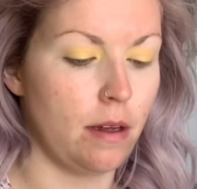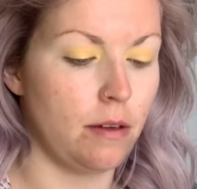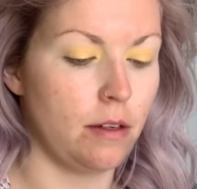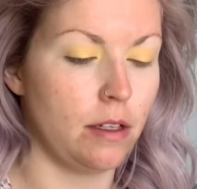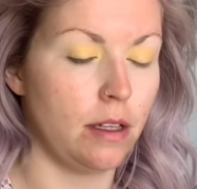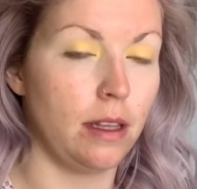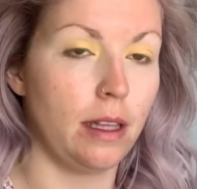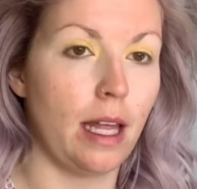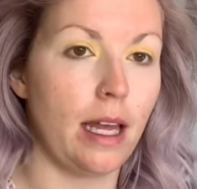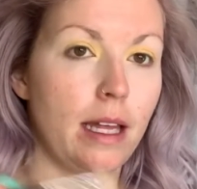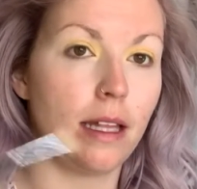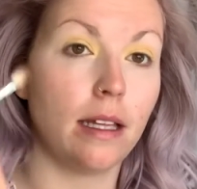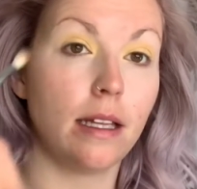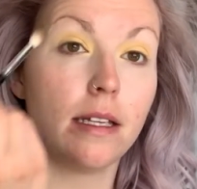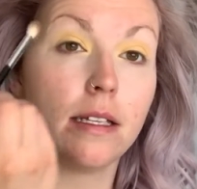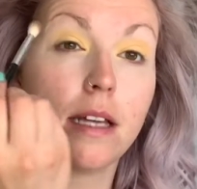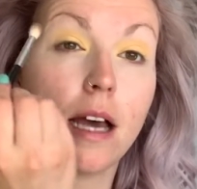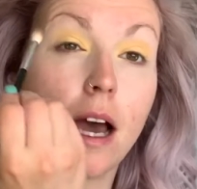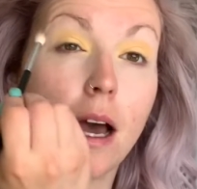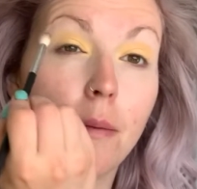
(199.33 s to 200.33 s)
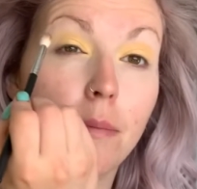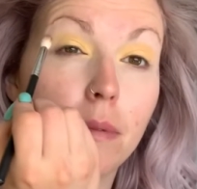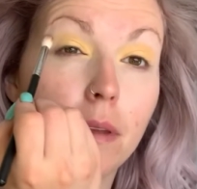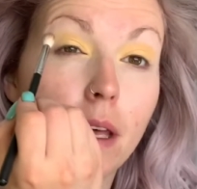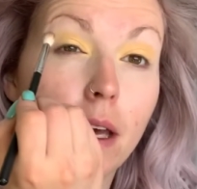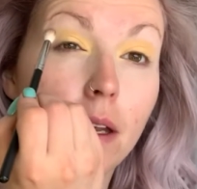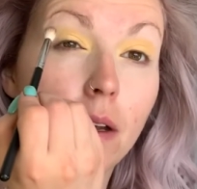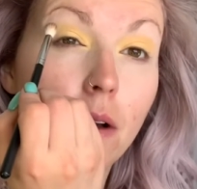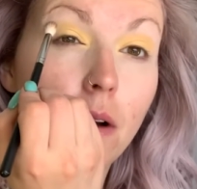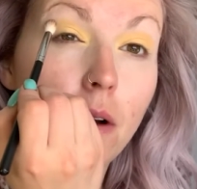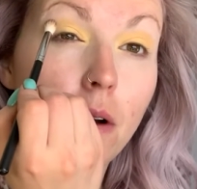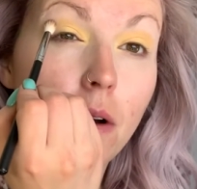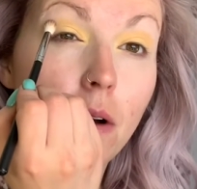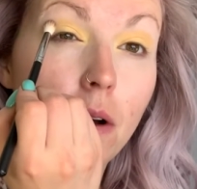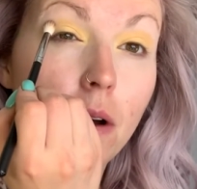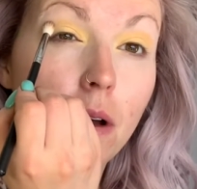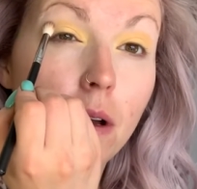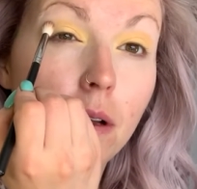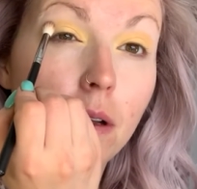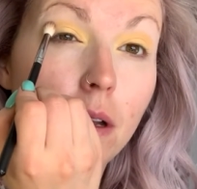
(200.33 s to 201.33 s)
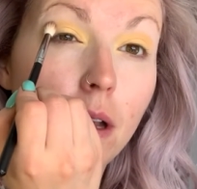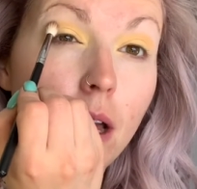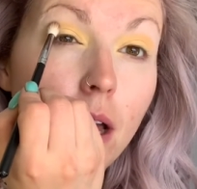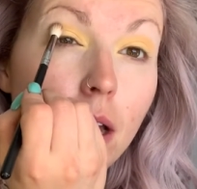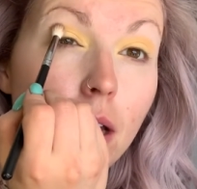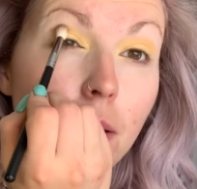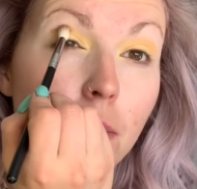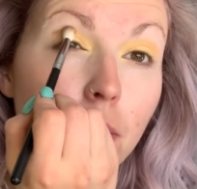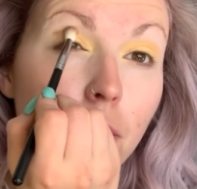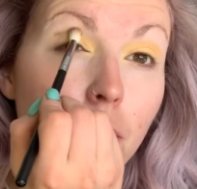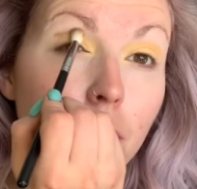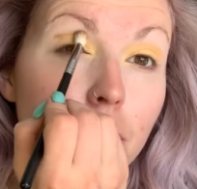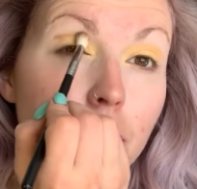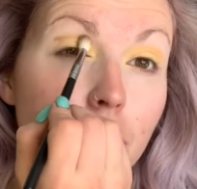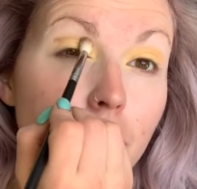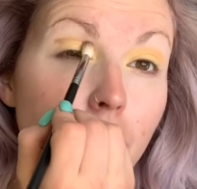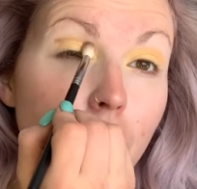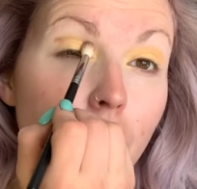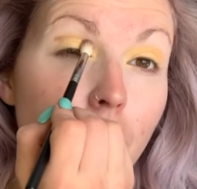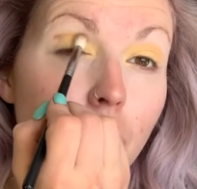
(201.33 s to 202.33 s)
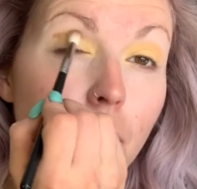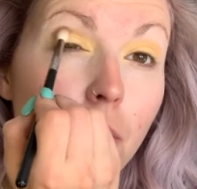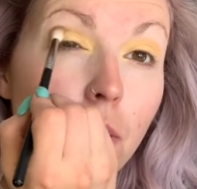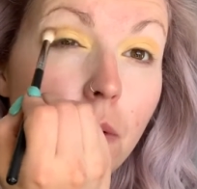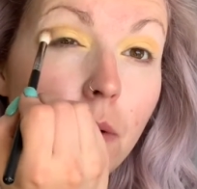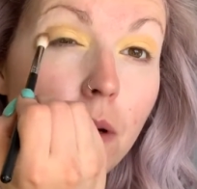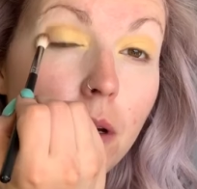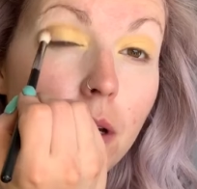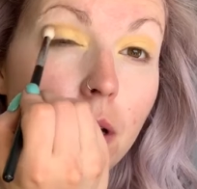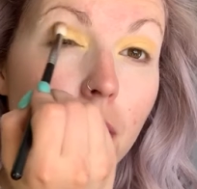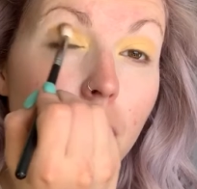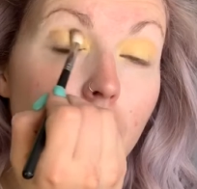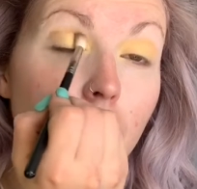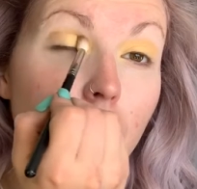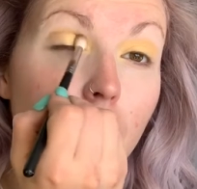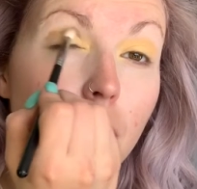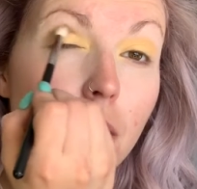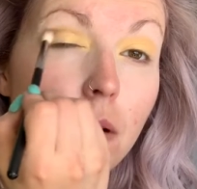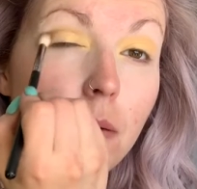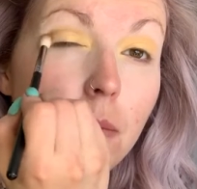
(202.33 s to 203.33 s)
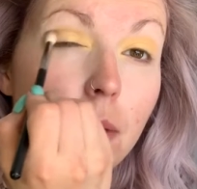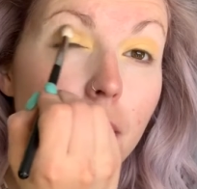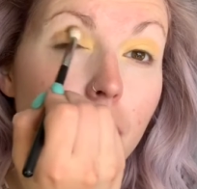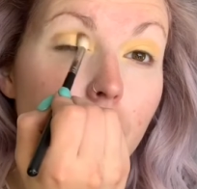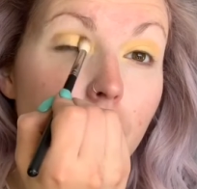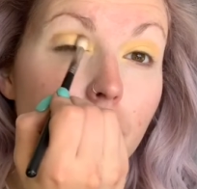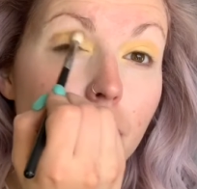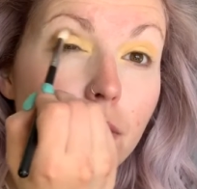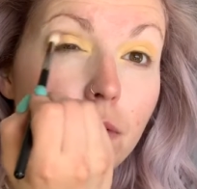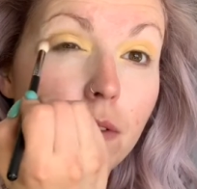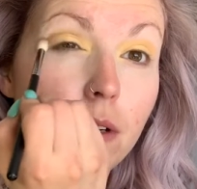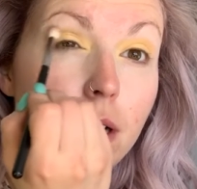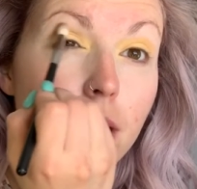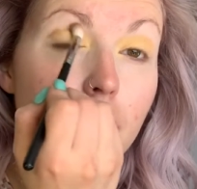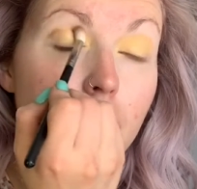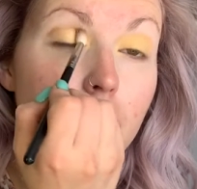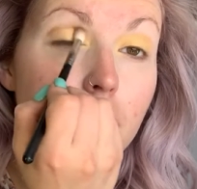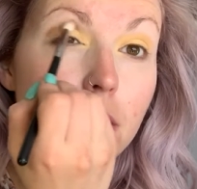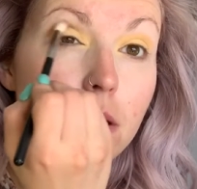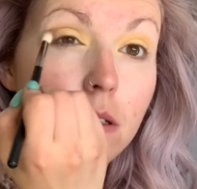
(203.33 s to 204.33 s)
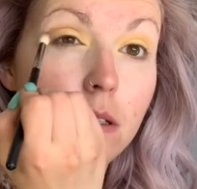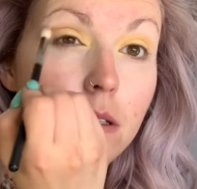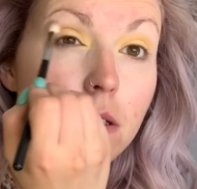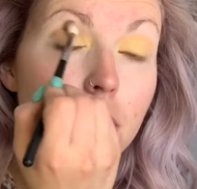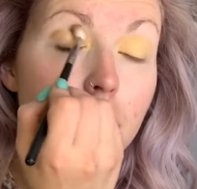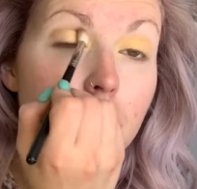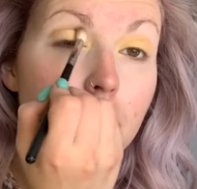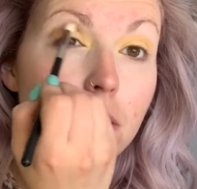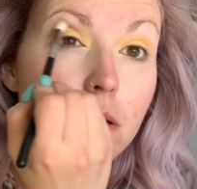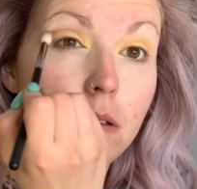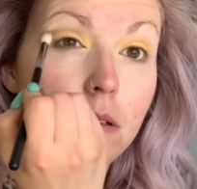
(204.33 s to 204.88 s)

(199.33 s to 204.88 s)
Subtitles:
Just lightly tap that on, and I'm going to go on my crease.